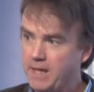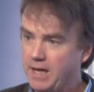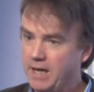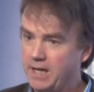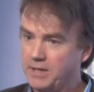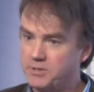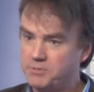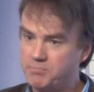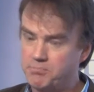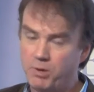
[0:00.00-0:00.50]

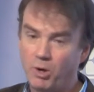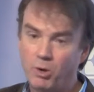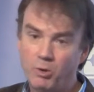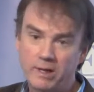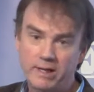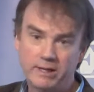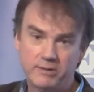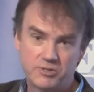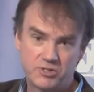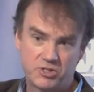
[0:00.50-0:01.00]
And
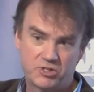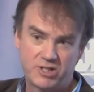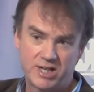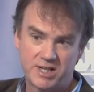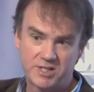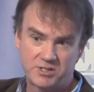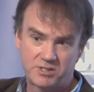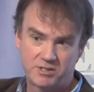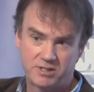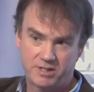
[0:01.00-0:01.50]
polling
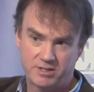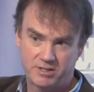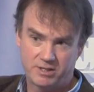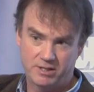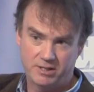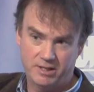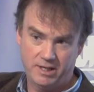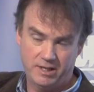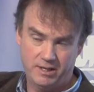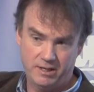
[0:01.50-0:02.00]
suggested that
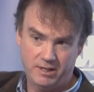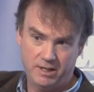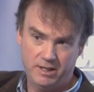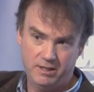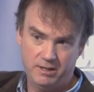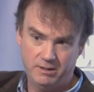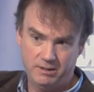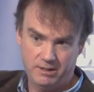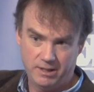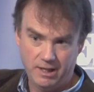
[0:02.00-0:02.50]
in, in,
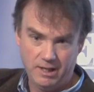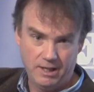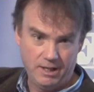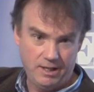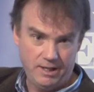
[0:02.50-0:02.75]
in,